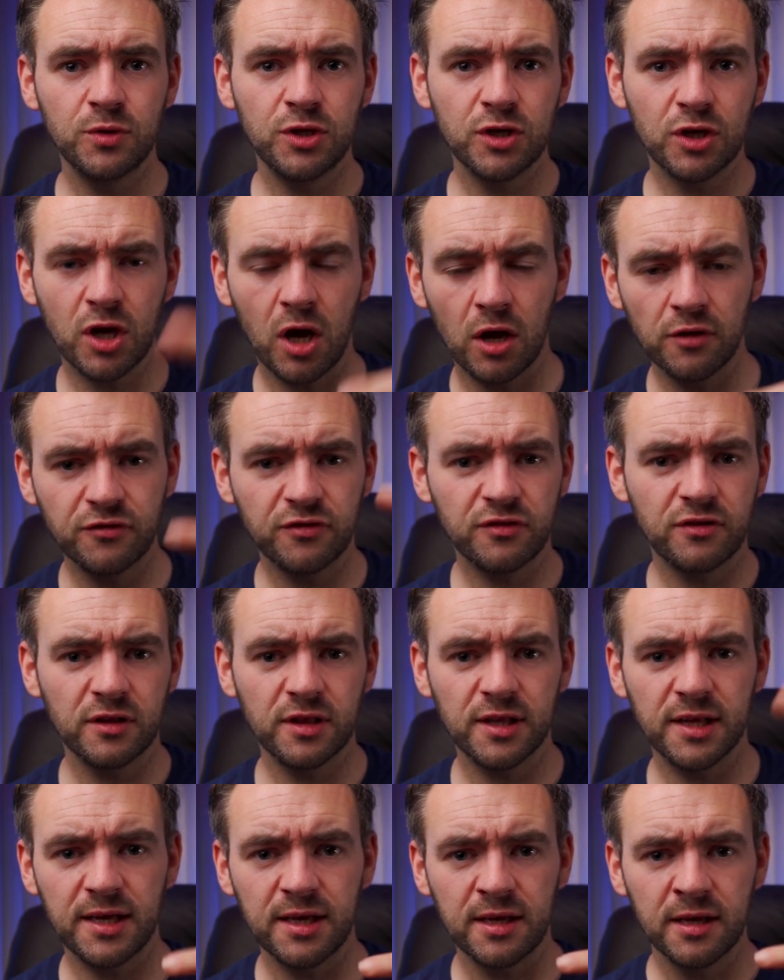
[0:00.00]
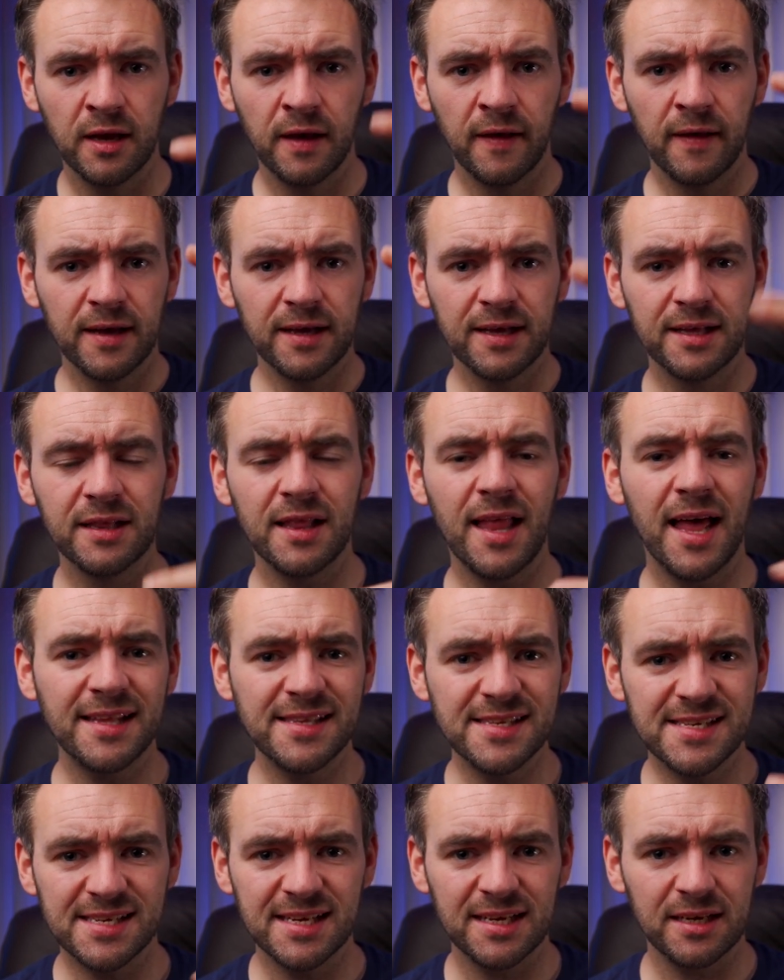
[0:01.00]
you're constantly
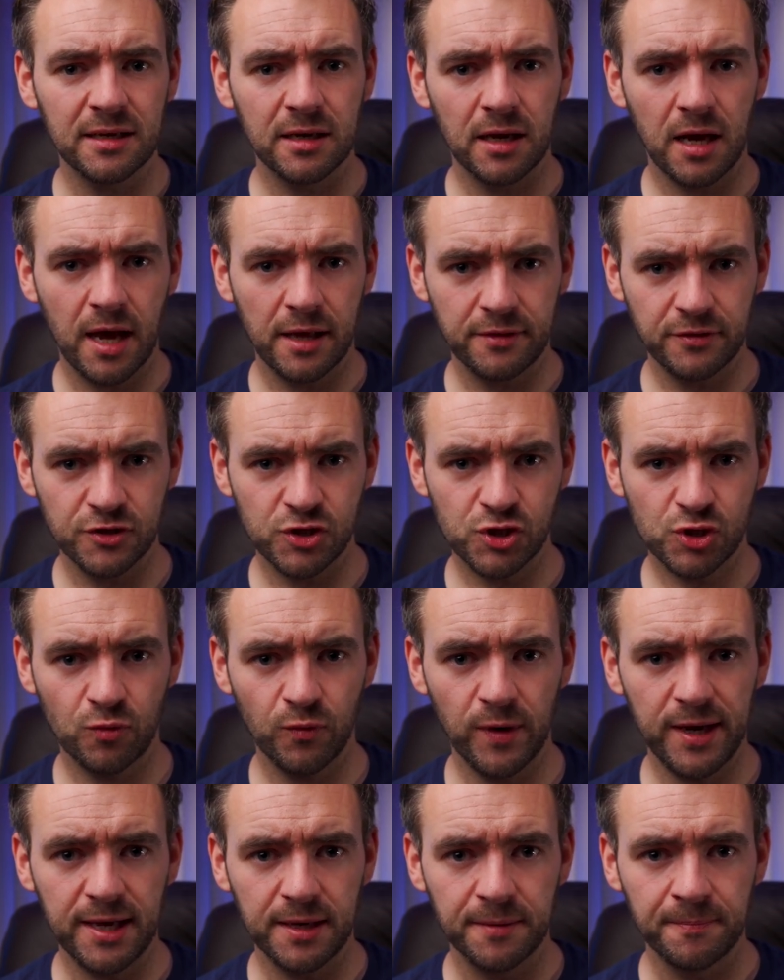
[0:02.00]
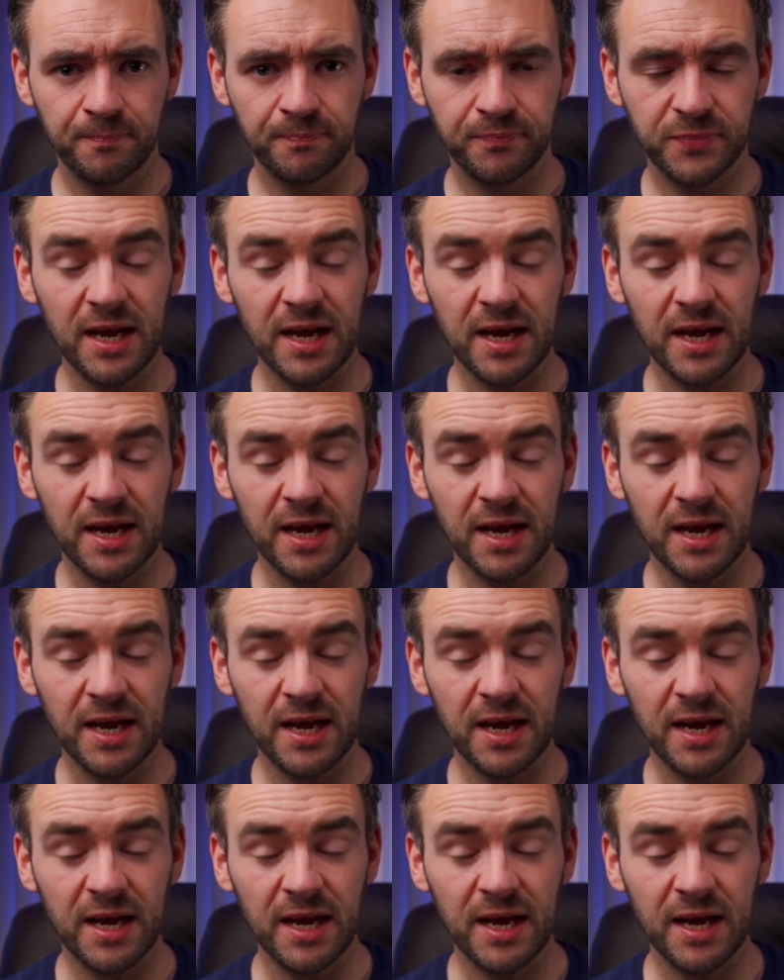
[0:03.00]
glancing at the screen.